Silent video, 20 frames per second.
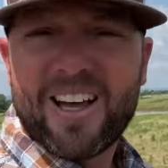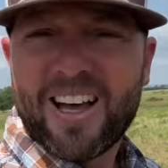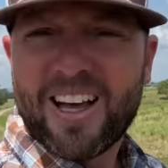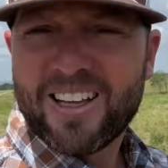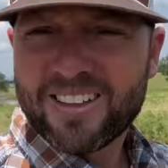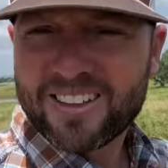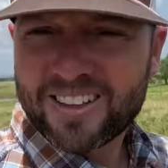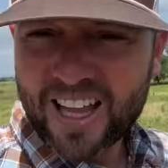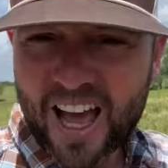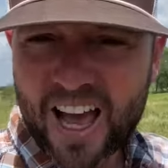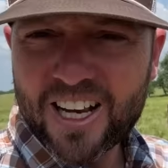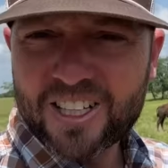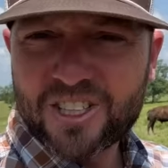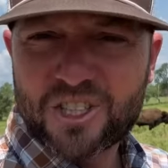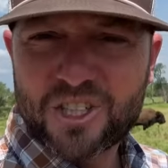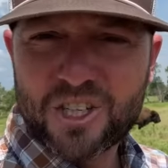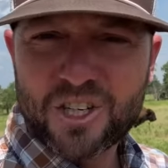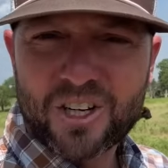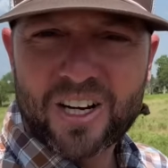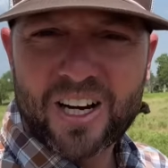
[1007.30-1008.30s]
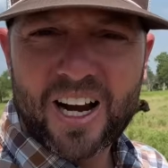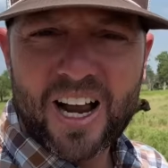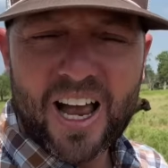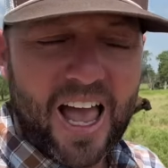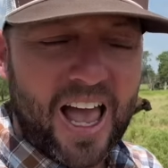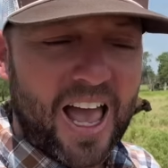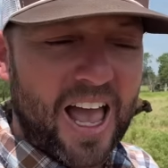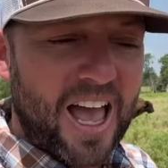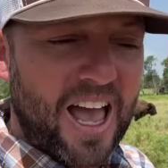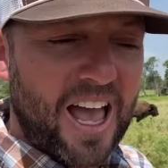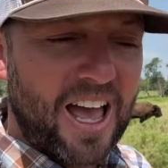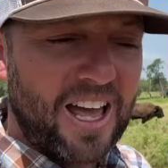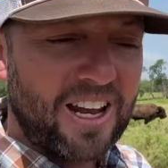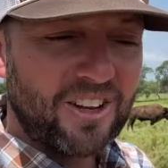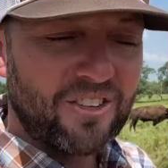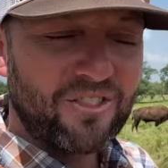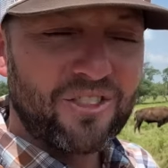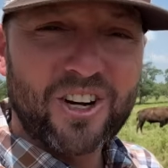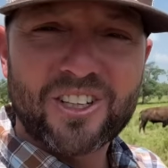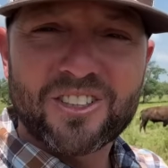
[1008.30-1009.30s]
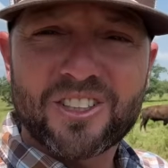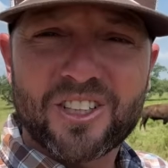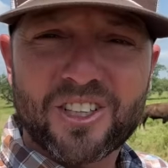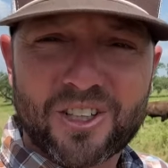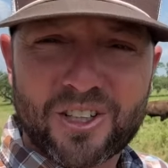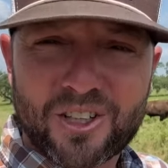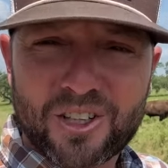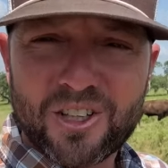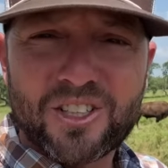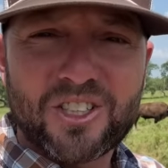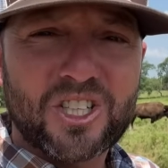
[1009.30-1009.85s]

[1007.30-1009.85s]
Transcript: last year, and there's a good